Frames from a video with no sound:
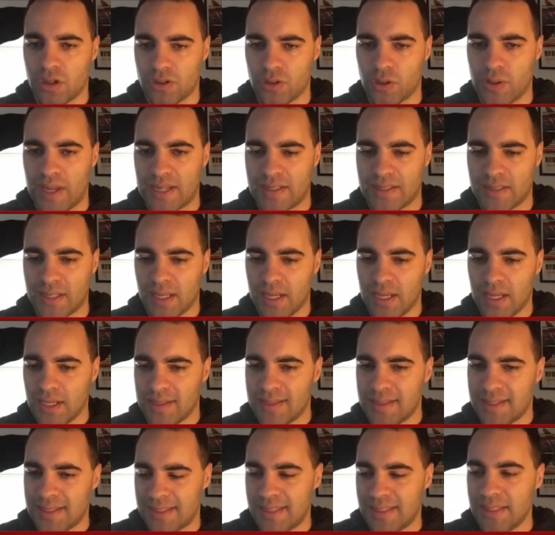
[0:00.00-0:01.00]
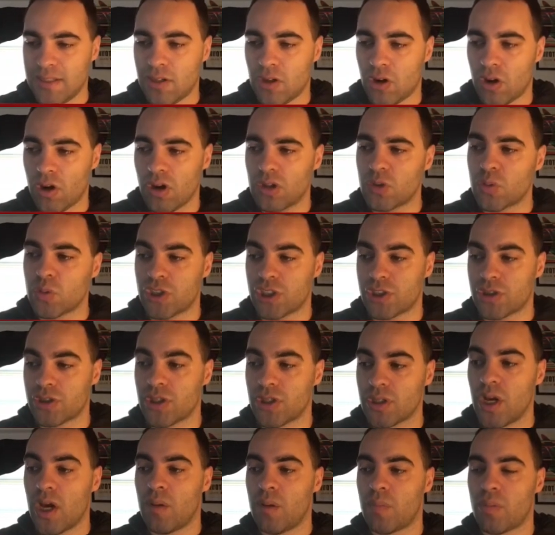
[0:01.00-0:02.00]
So that's 16 cards, which is
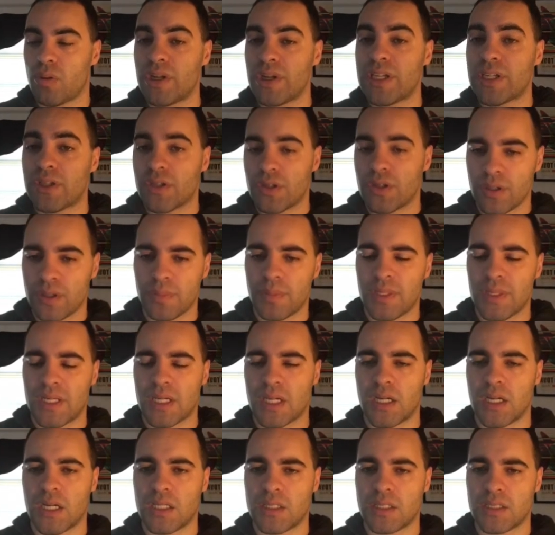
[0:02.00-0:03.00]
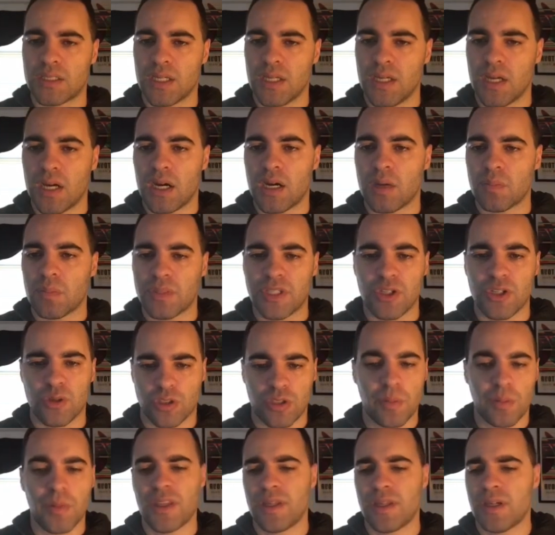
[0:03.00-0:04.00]
pretty good because
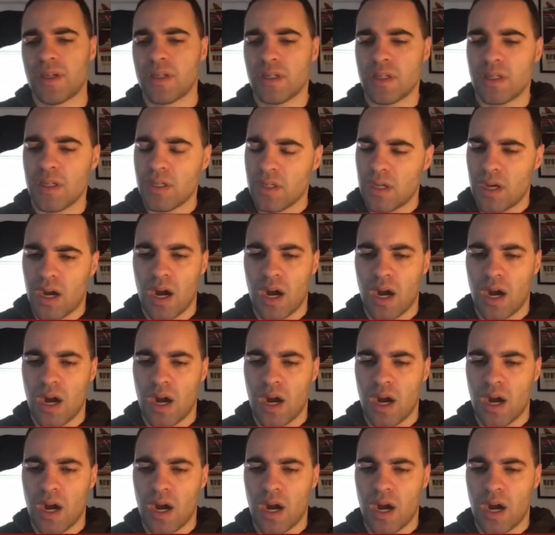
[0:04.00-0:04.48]
some of the